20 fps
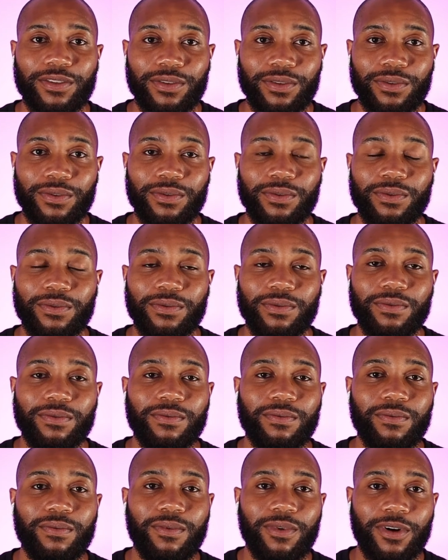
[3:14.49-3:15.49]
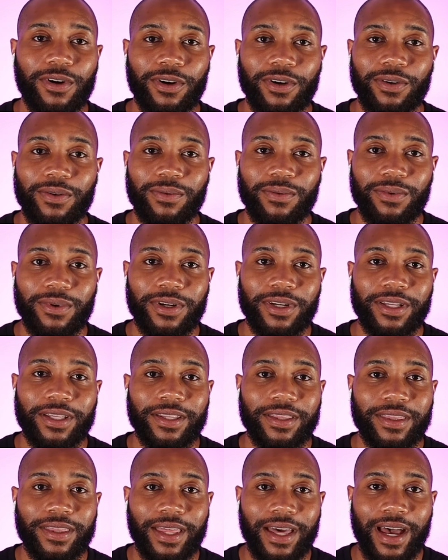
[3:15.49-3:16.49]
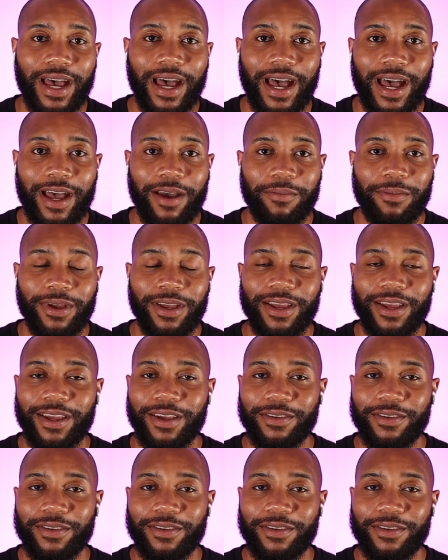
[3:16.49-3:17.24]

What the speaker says: to work with the iPad.